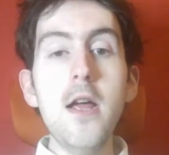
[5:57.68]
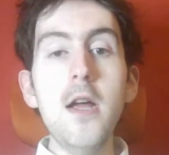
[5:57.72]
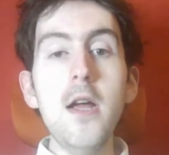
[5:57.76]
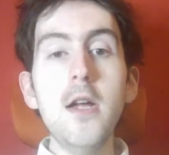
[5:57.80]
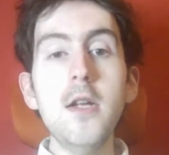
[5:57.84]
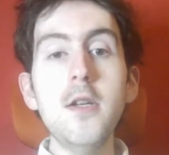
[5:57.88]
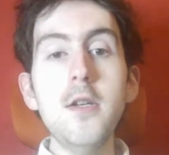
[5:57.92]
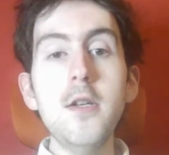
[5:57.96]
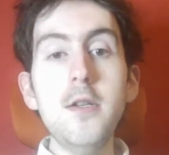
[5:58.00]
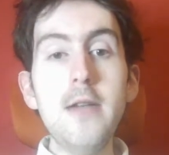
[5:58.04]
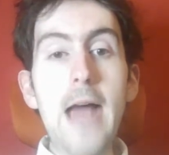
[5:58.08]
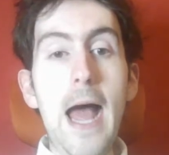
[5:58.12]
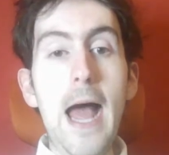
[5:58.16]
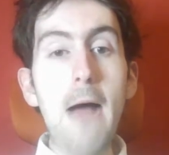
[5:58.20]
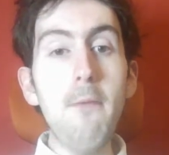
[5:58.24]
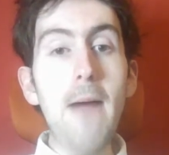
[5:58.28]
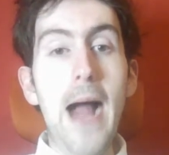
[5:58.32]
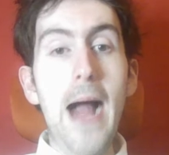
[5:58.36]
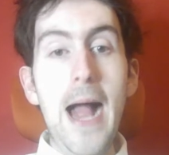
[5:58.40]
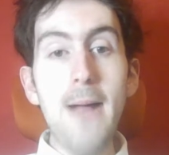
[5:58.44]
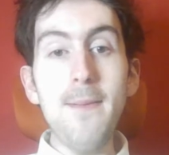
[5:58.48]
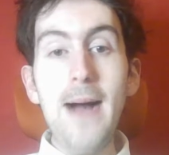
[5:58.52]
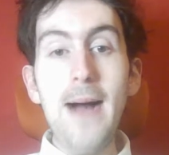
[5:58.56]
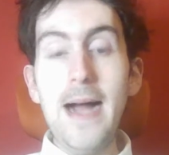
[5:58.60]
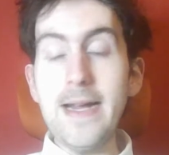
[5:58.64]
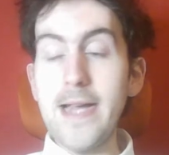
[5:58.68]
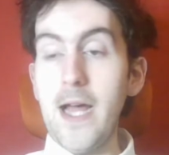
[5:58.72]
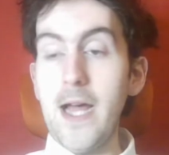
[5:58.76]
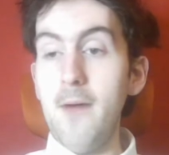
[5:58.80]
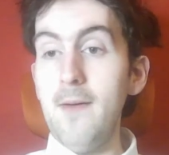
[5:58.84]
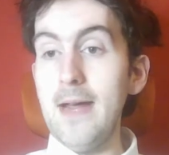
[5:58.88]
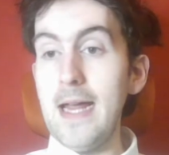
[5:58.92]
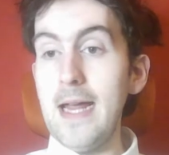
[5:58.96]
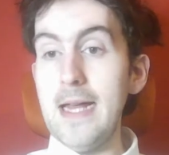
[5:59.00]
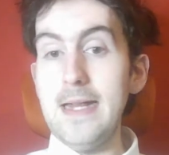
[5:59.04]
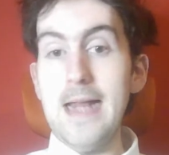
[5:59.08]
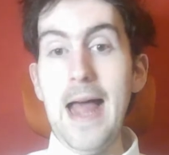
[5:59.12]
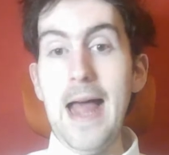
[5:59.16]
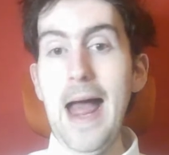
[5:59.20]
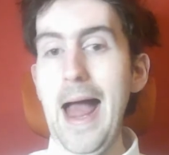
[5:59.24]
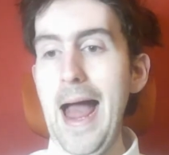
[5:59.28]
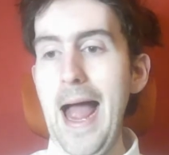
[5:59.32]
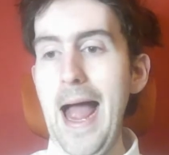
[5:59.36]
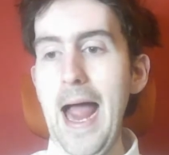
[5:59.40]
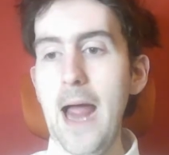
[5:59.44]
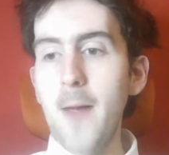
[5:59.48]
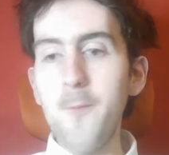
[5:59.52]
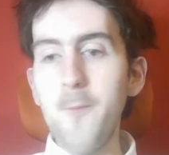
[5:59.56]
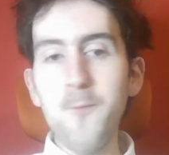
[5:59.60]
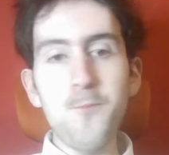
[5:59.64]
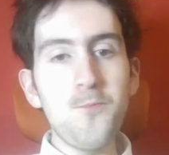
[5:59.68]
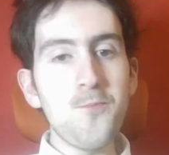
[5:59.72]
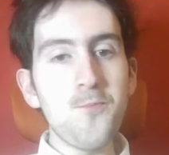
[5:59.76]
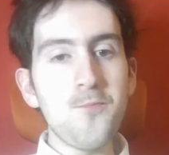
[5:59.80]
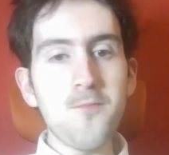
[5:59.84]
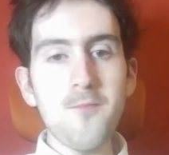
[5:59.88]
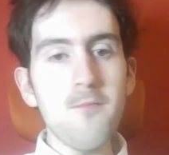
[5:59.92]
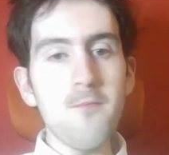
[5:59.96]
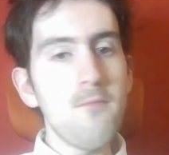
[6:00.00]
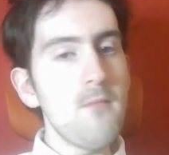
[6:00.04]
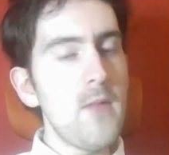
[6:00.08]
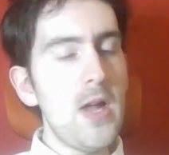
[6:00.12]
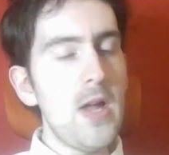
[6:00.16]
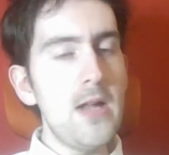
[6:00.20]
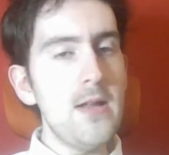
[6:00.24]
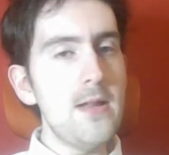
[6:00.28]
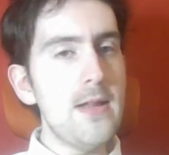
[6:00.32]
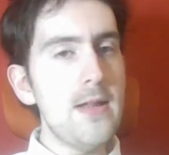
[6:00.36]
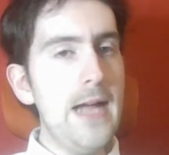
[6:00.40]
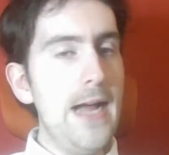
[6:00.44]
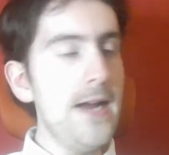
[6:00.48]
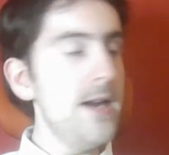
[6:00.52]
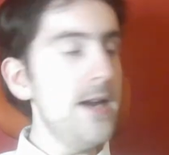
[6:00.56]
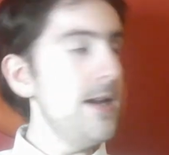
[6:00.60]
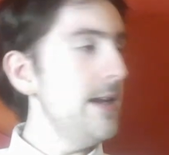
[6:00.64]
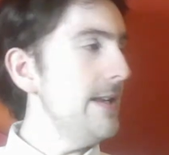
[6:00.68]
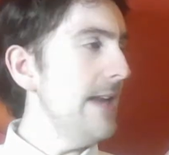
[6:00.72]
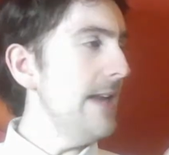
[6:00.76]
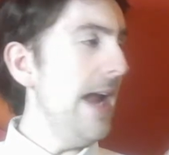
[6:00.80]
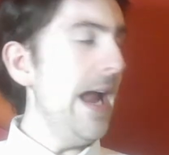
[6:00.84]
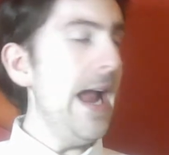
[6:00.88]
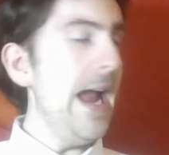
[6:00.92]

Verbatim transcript: no way am I going in there. Like, no.